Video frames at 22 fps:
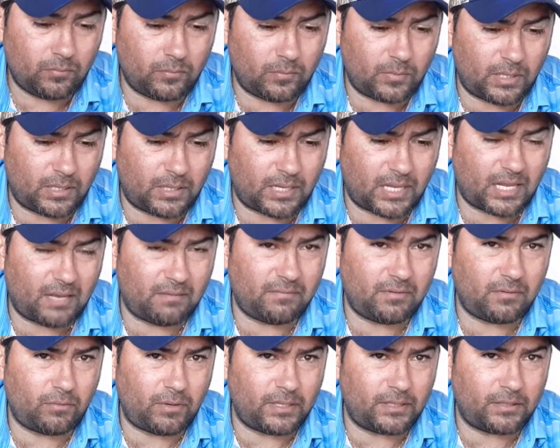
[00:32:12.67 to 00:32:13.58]
and have
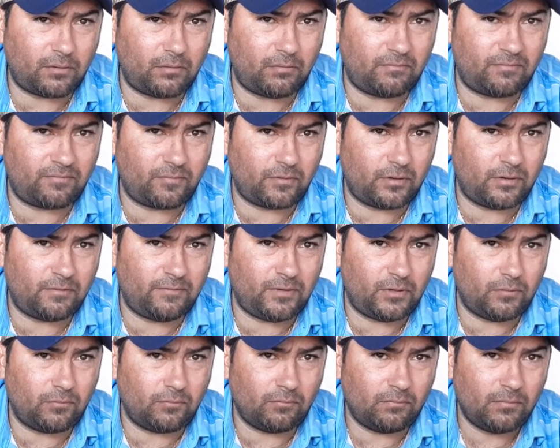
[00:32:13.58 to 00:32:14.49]
it right there in front of
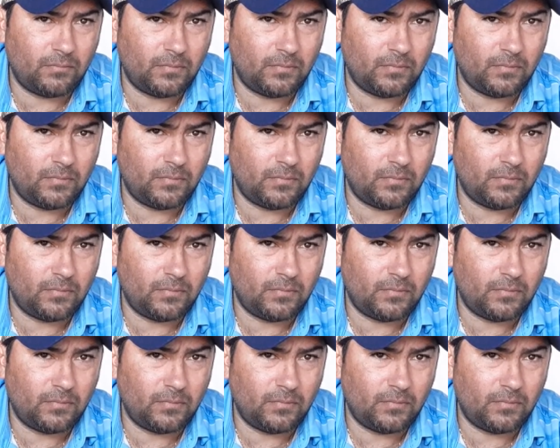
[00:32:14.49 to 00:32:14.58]
you,